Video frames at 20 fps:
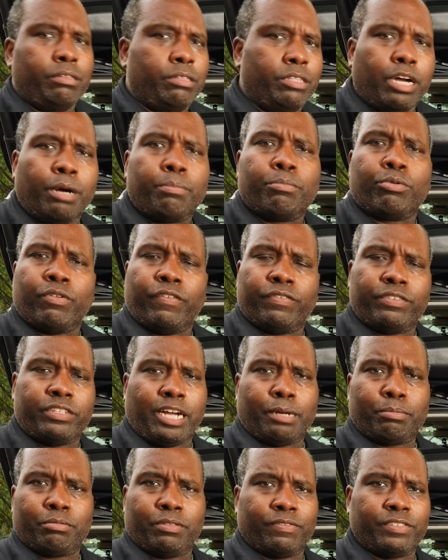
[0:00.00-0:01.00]
number of
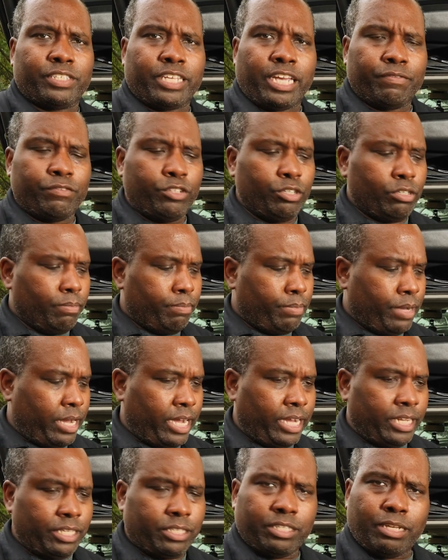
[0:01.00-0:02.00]
types of safes. You can
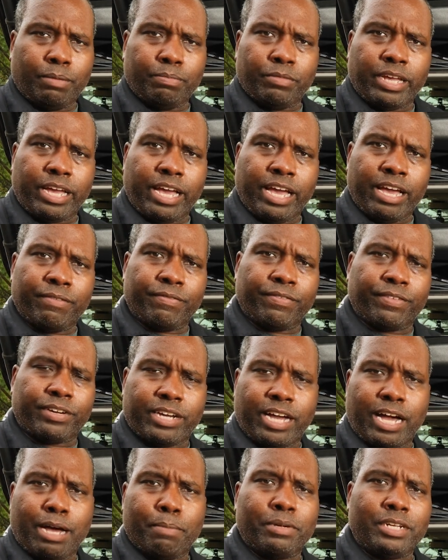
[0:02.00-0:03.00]
buy some that have
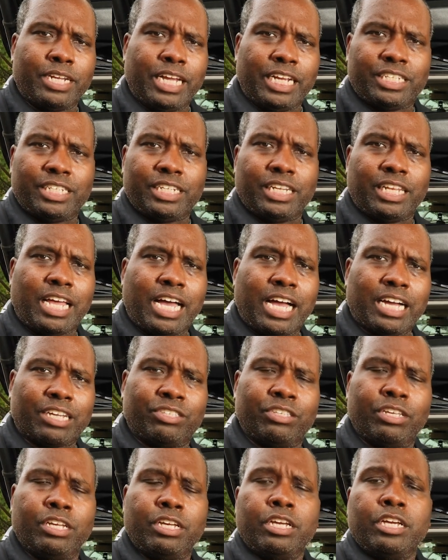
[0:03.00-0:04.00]
combination
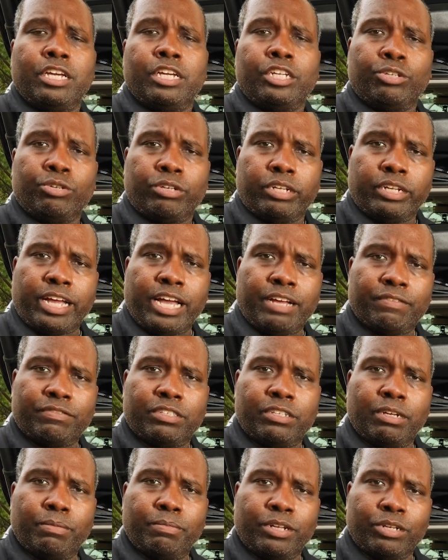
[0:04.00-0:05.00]
locks. You can have
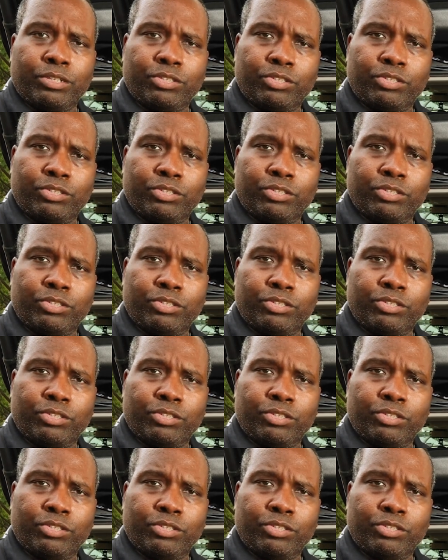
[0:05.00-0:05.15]
some that are